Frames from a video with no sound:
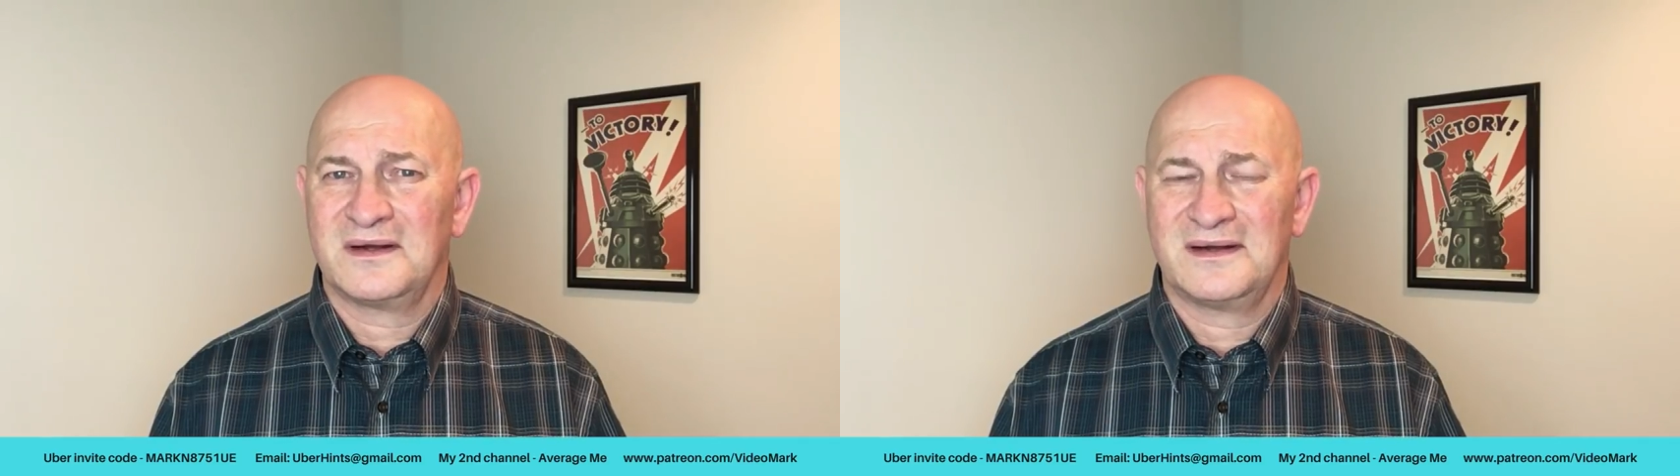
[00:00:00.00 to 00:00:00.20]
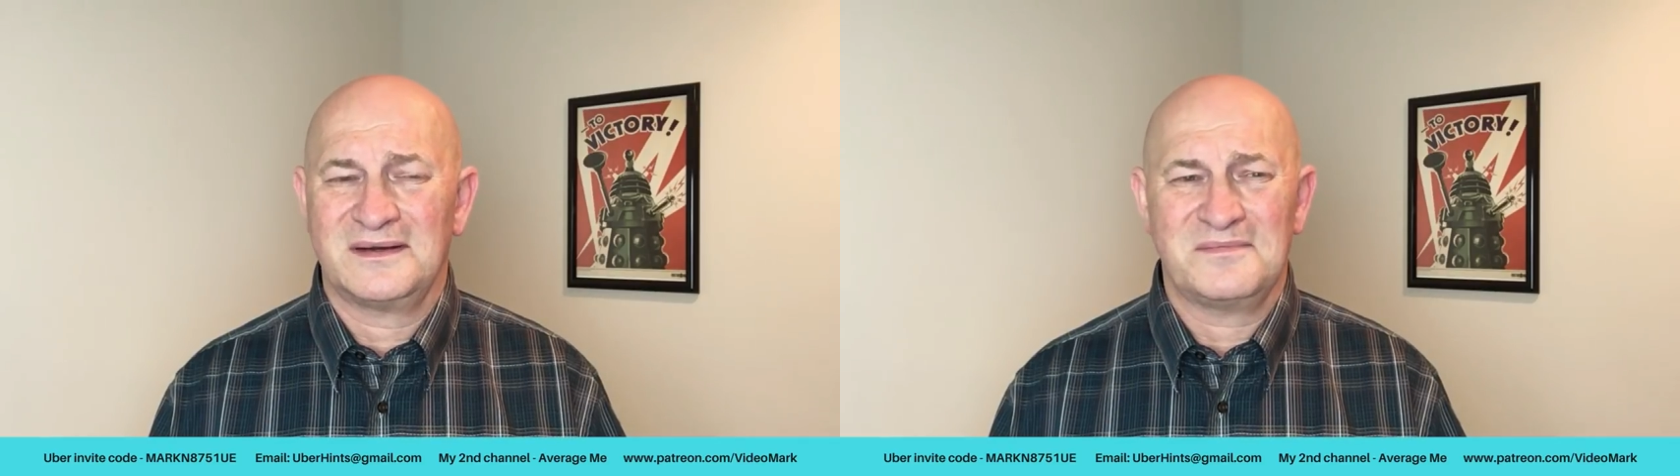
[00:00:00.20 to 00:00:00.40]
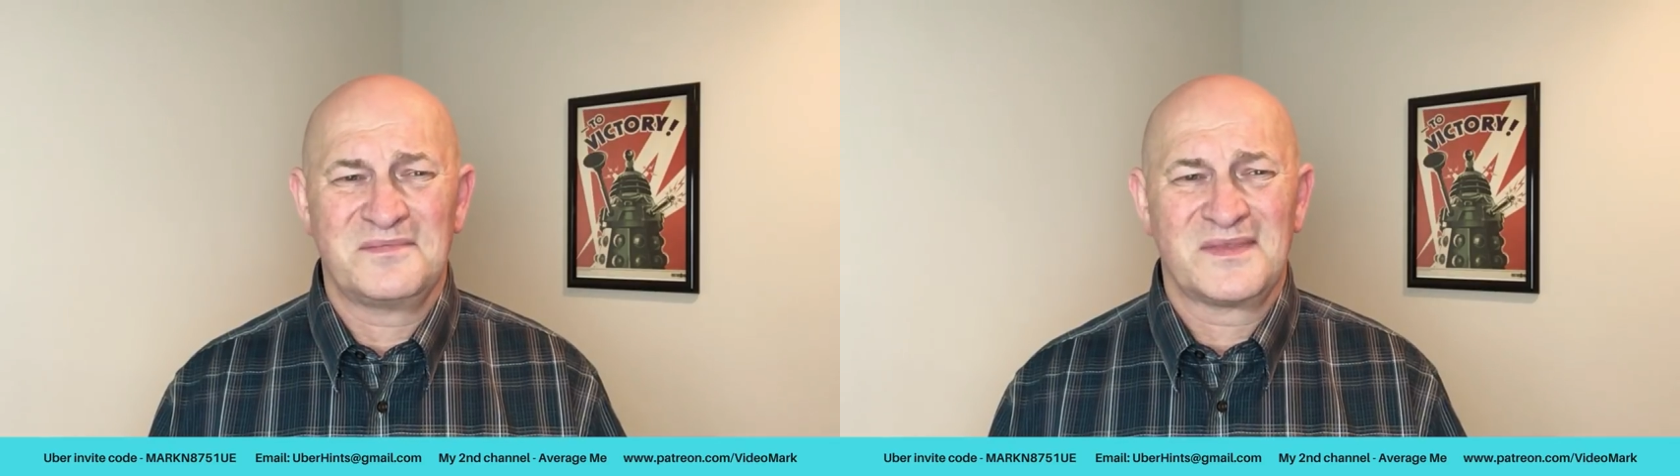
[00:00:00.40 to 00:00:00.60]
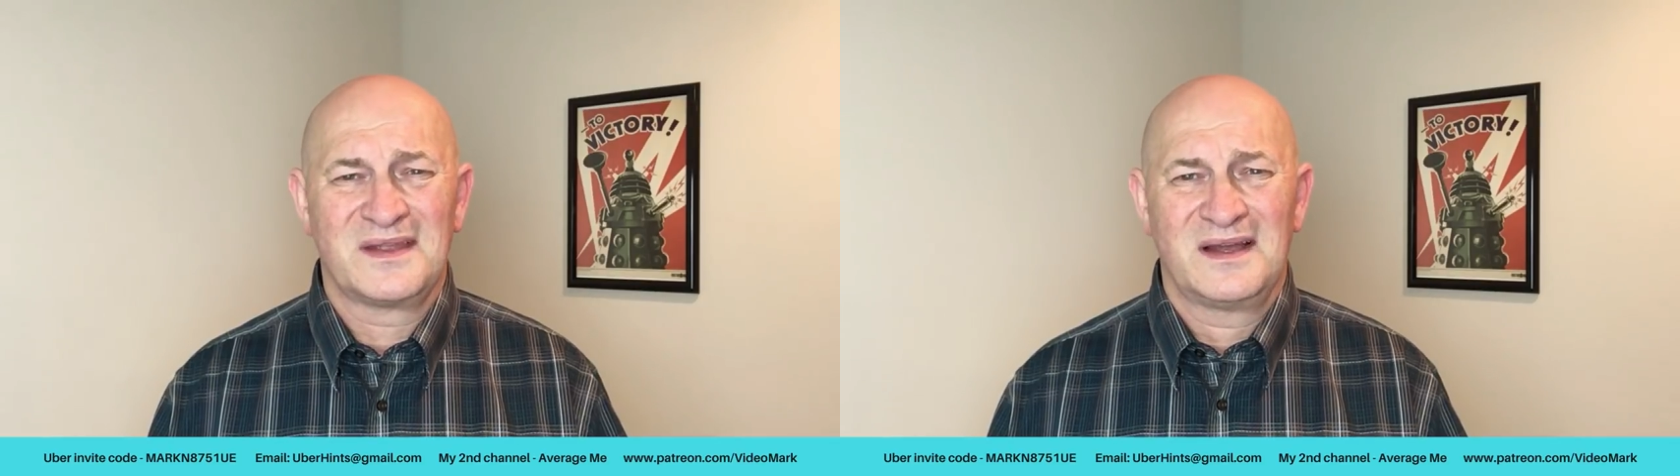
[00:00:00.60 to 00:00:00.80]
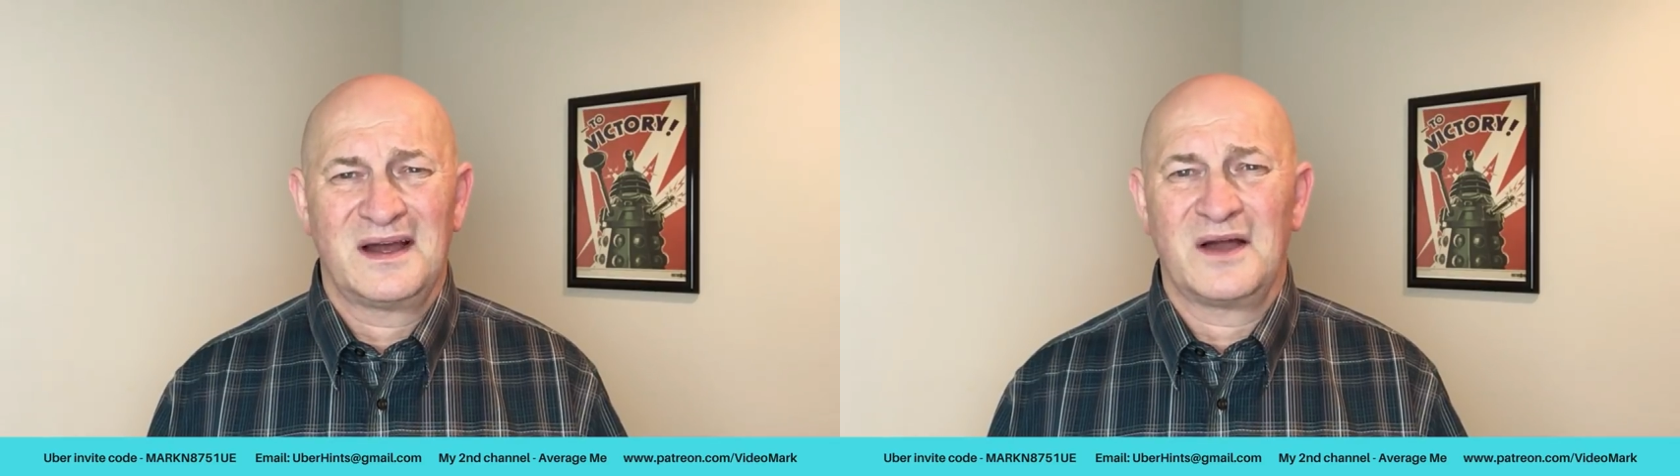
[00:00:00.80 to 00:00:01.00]
uh,
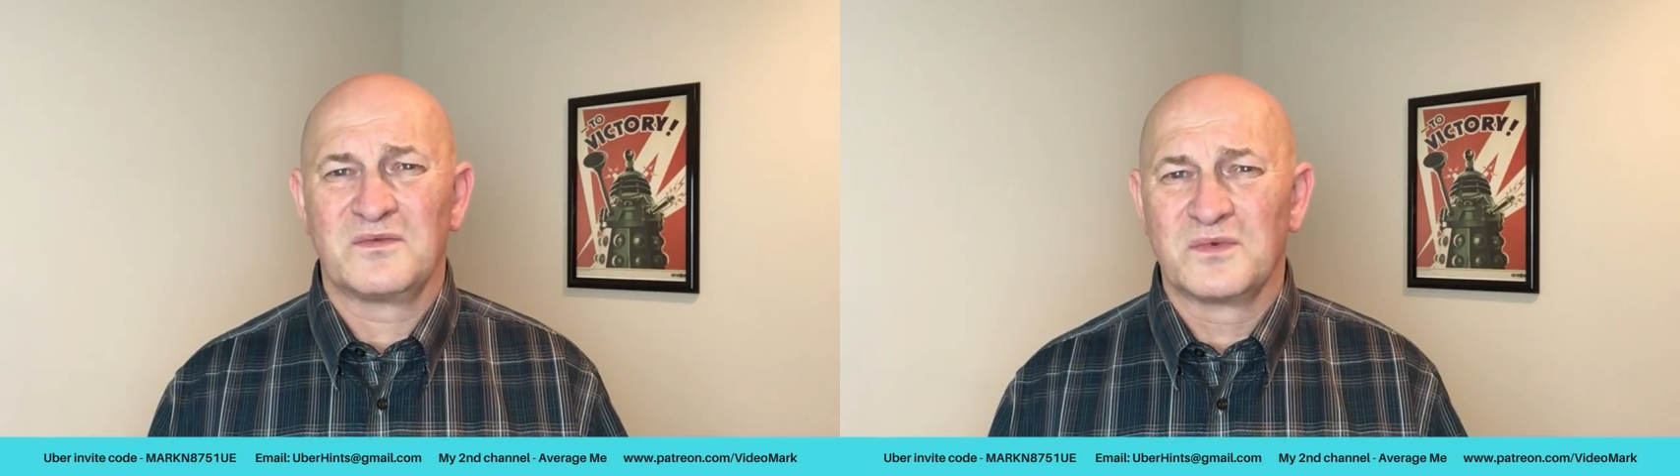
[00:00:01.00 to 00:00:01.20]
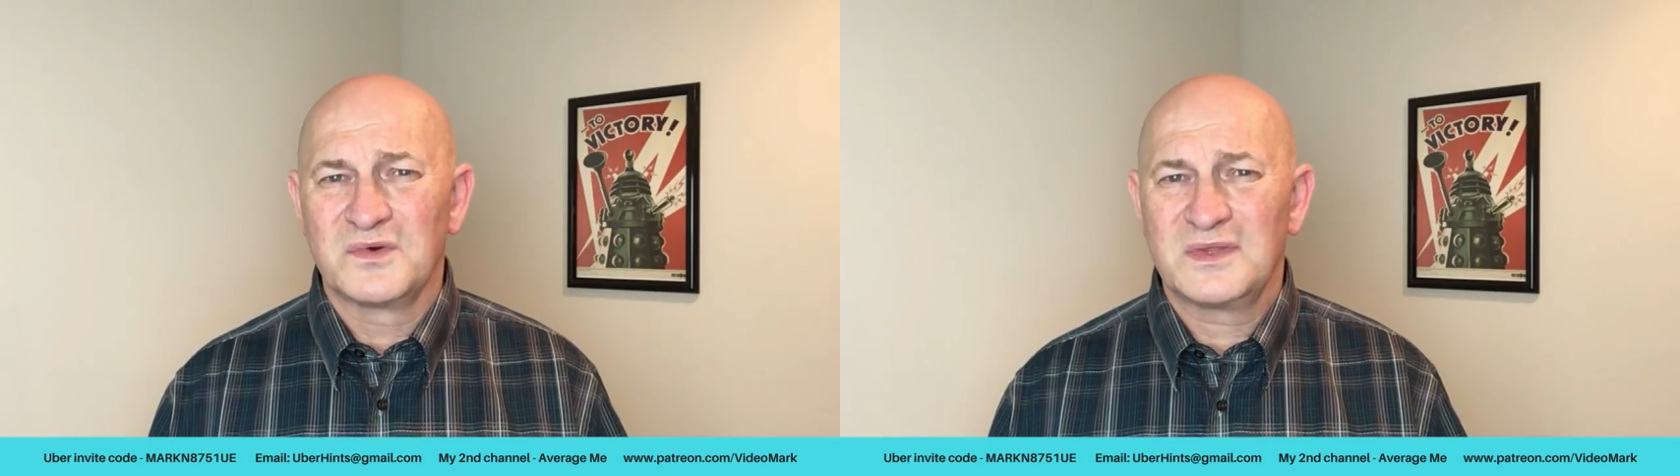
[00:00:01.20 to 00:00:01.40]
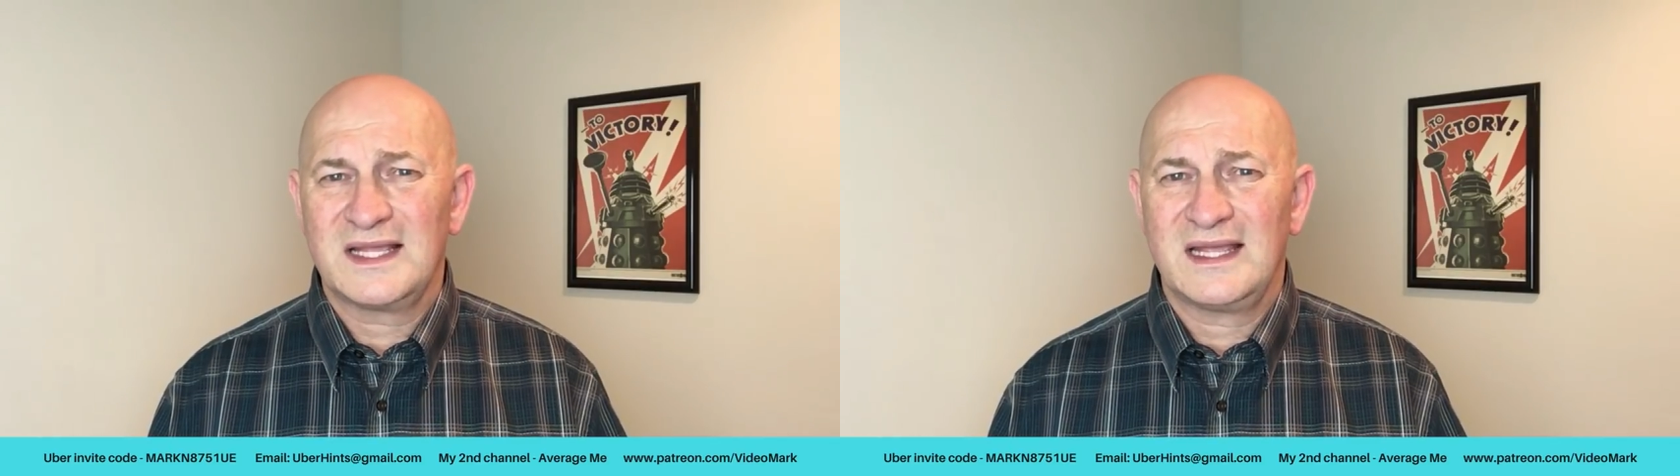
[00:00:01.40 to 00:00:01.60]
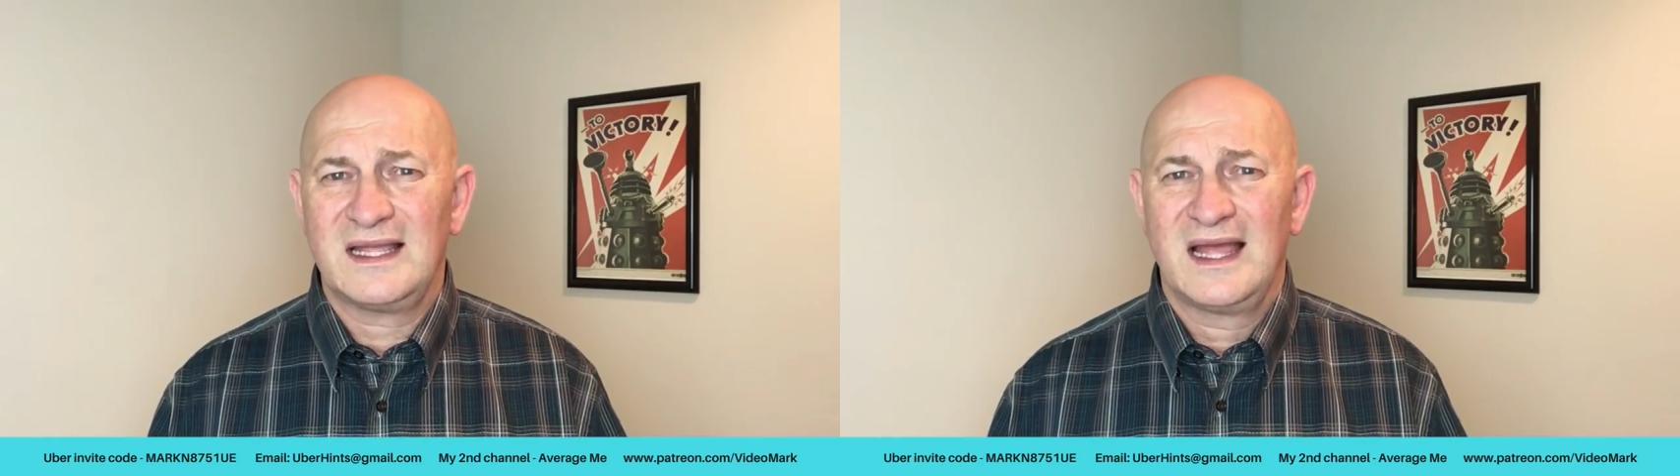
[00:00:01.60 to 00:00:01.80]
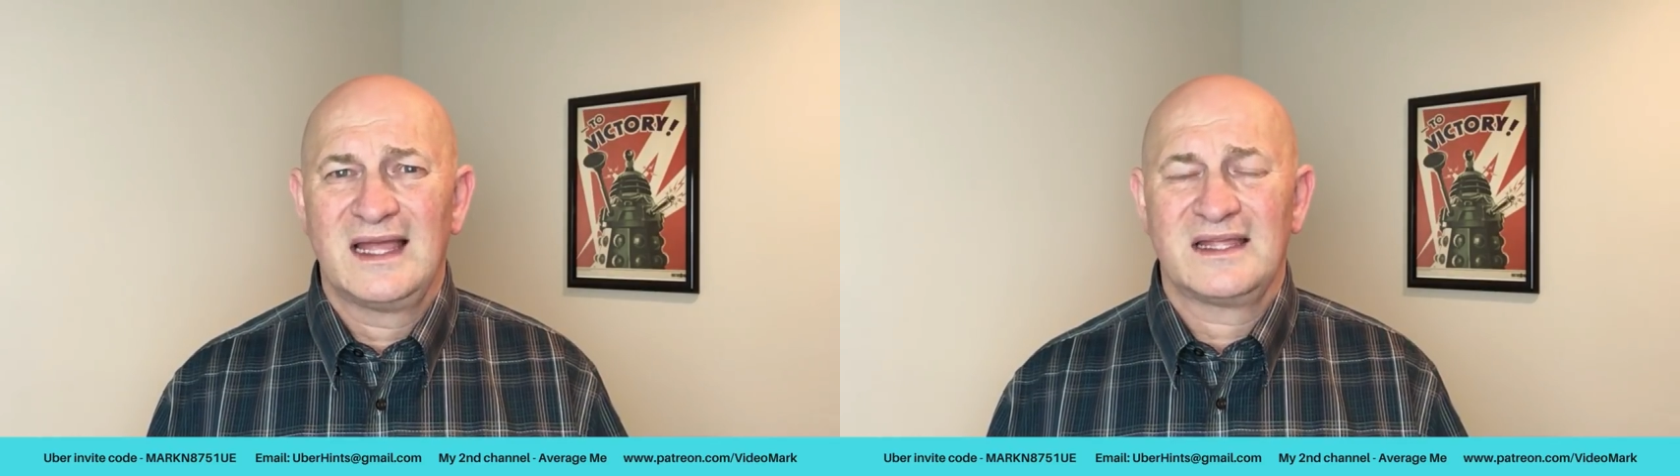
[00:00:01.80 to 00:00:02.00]
unruly.